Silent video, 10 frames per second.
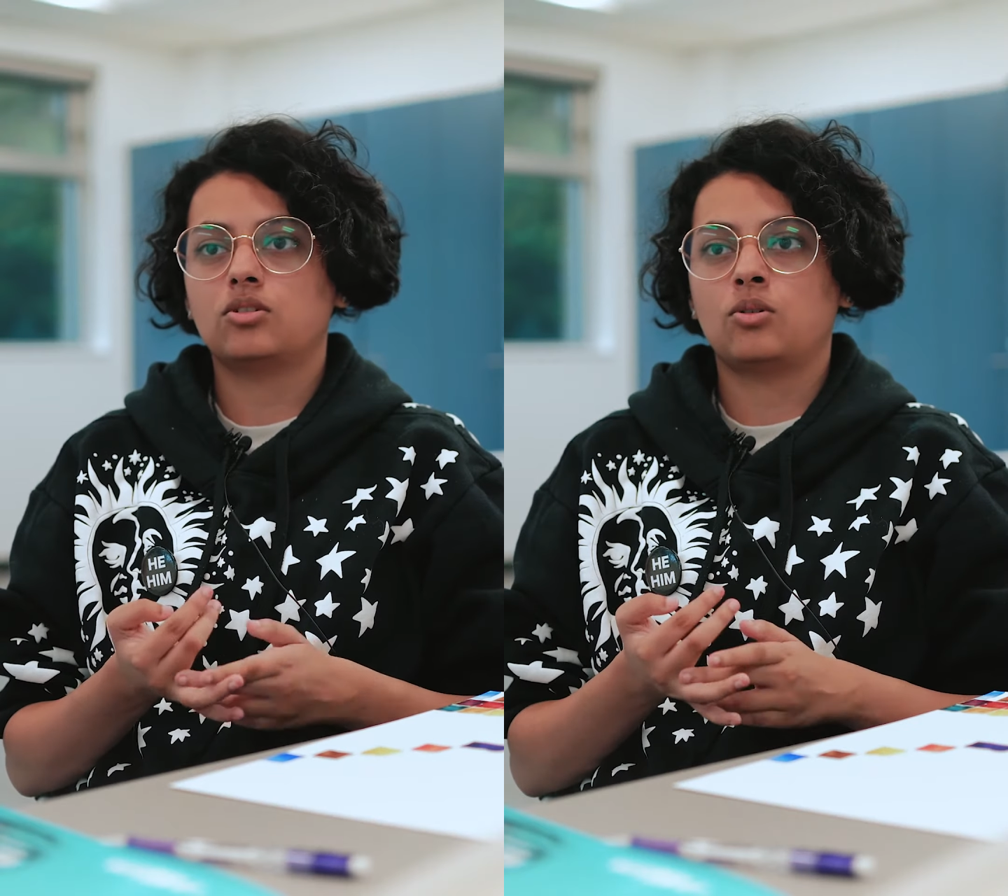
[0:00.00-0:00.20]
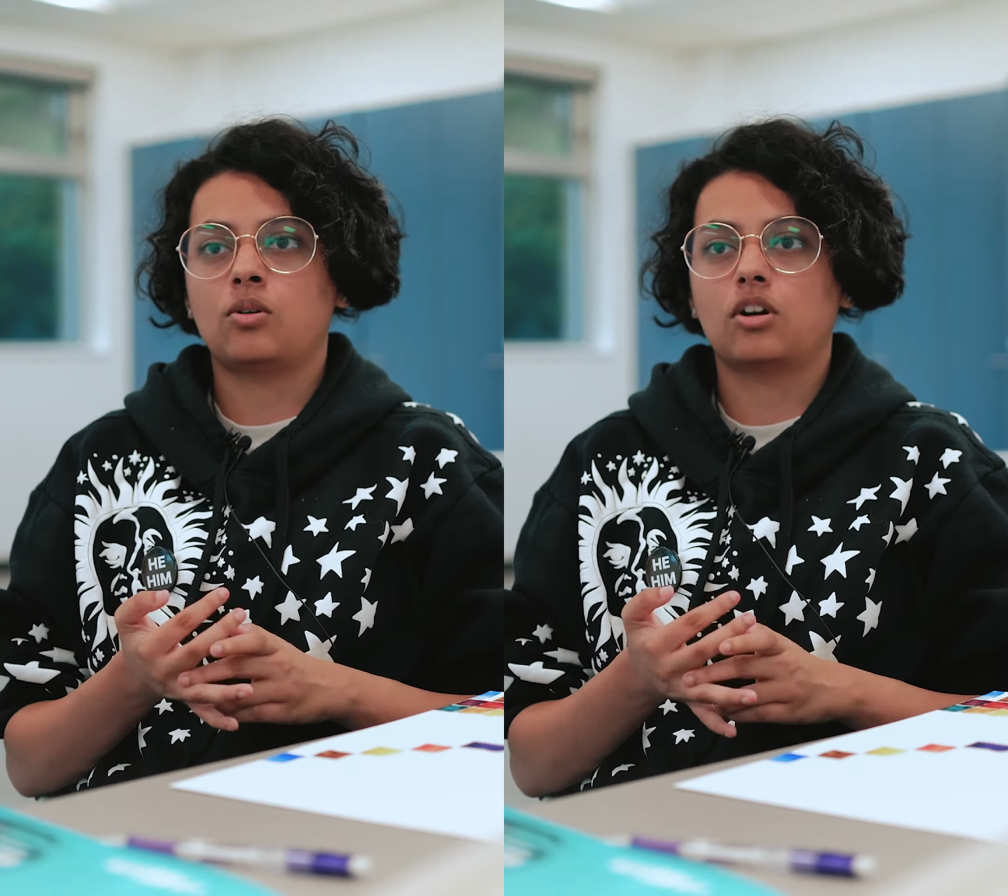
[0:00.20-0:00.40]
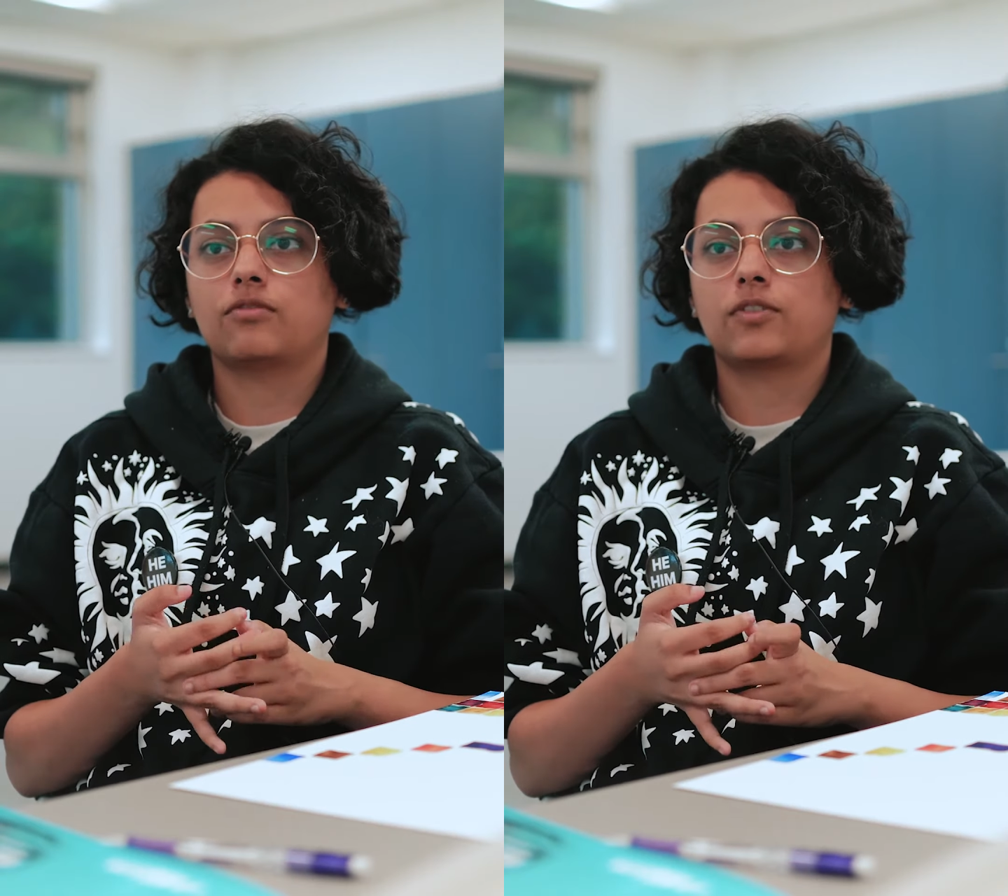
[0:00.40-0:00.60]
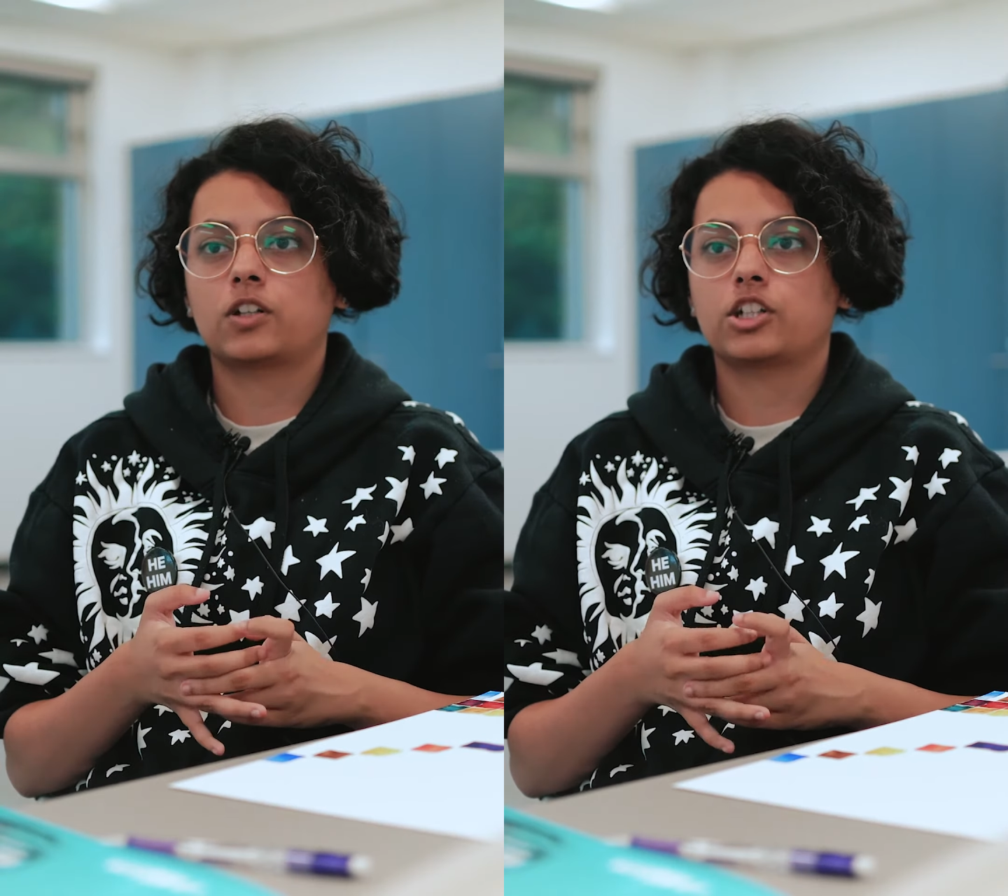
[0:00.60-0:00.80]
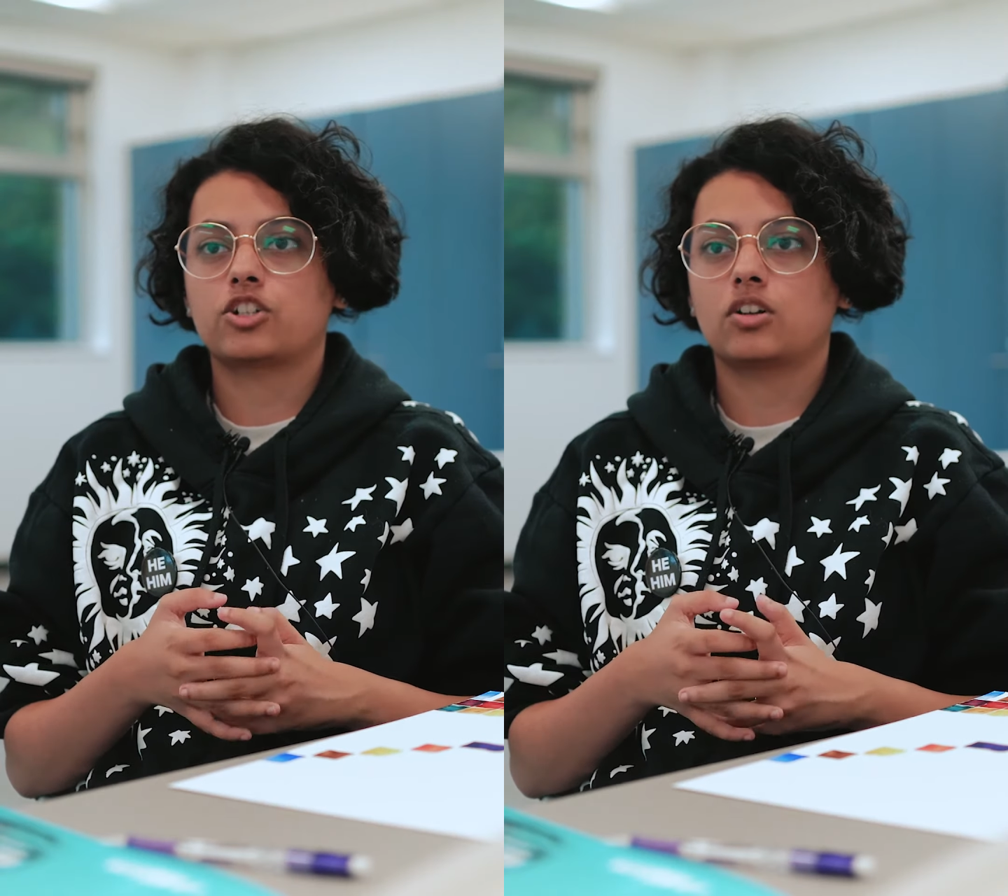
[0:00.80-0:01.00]
or
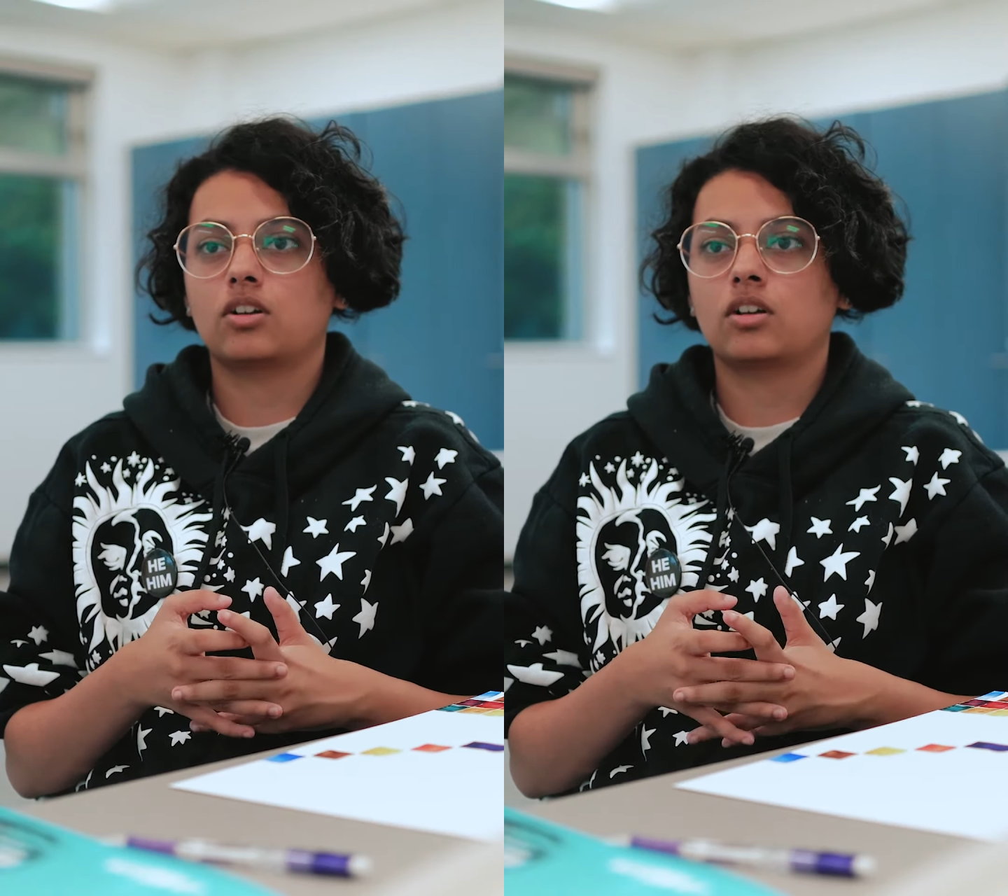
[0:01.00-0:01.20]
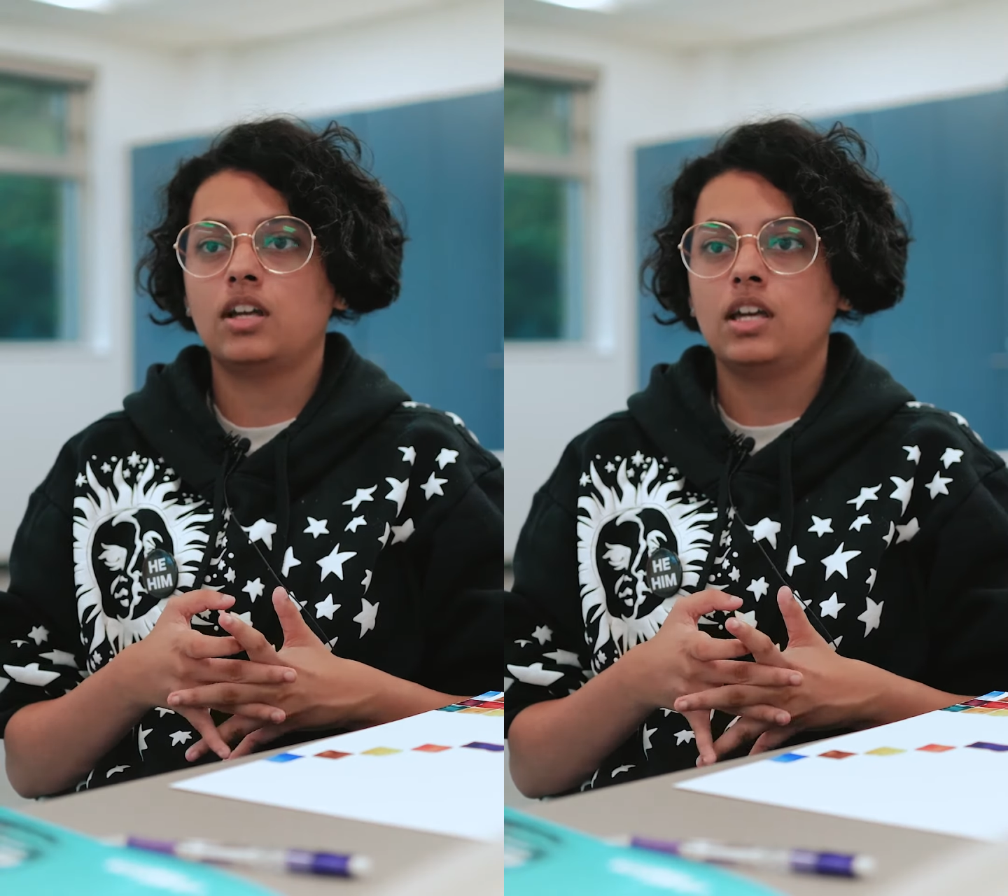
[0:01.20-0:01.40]
furniture,